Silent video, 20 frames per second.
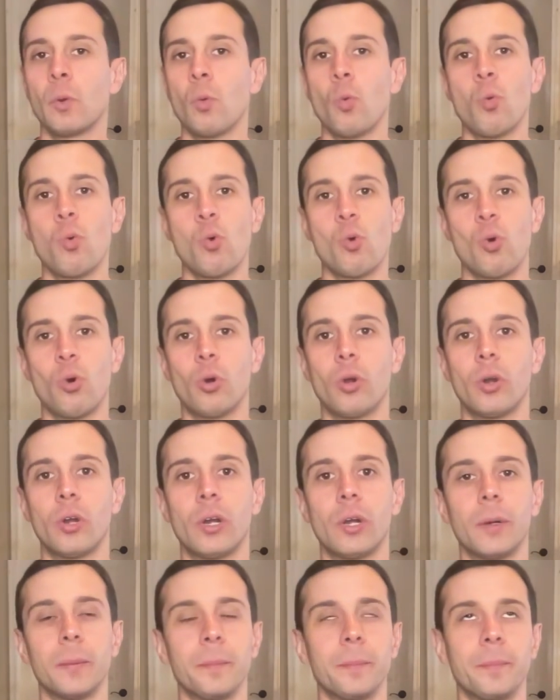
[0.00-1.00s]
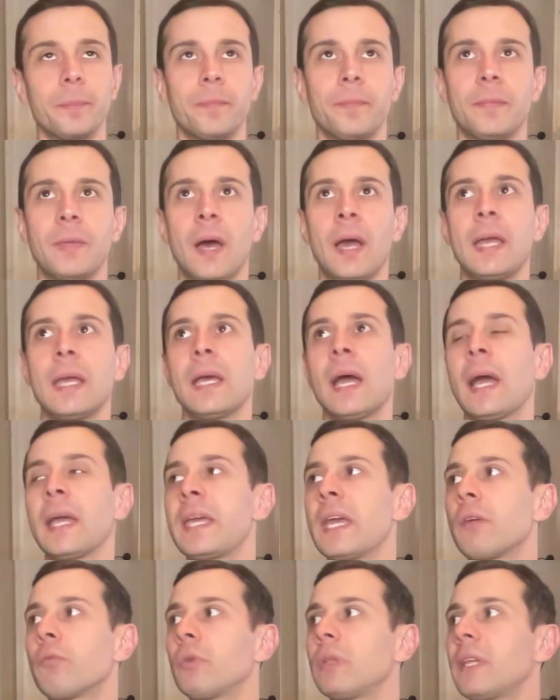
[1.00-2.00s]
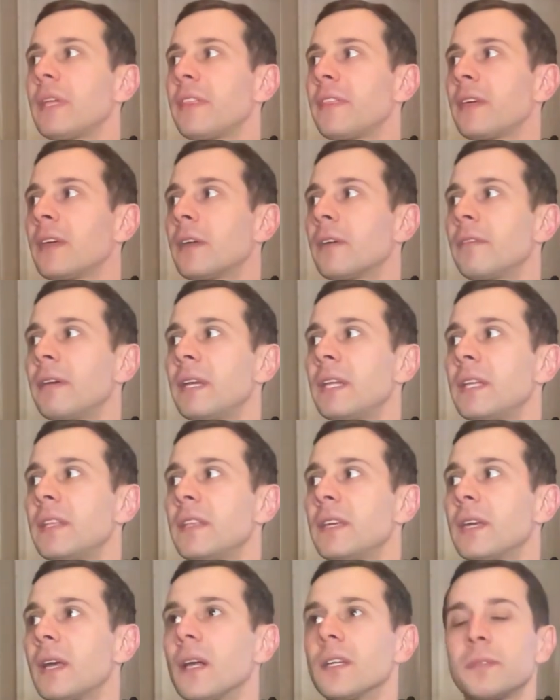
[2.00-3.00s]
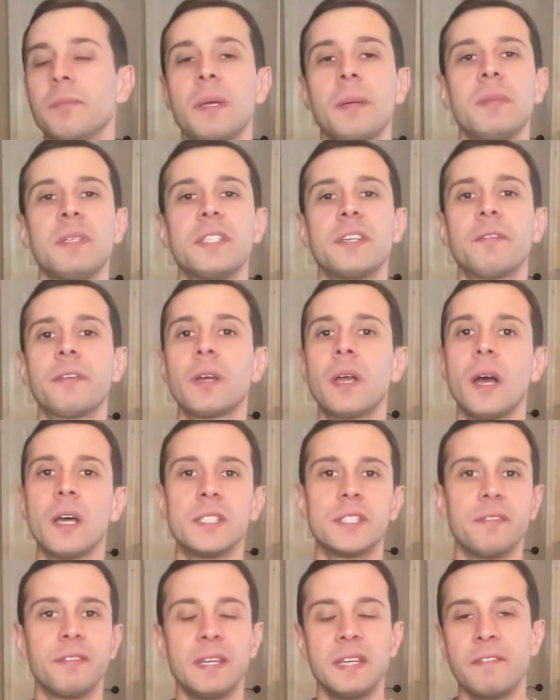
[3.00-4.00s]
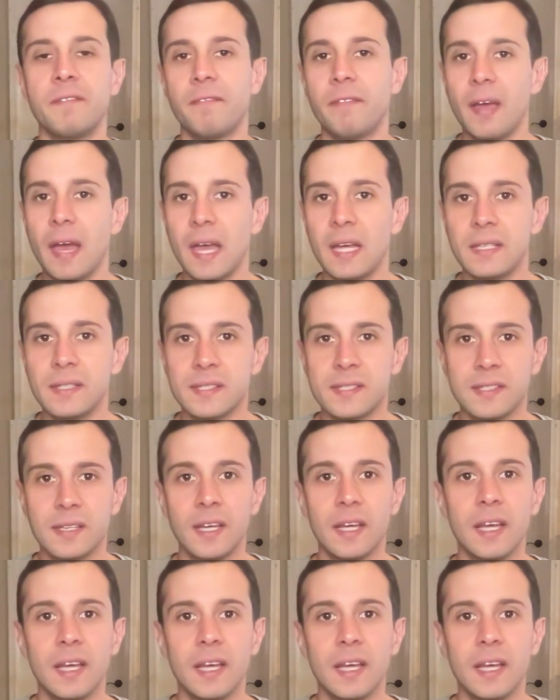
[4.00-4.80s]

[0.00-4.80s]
or I can't really think of anything else, maybe different kinds of events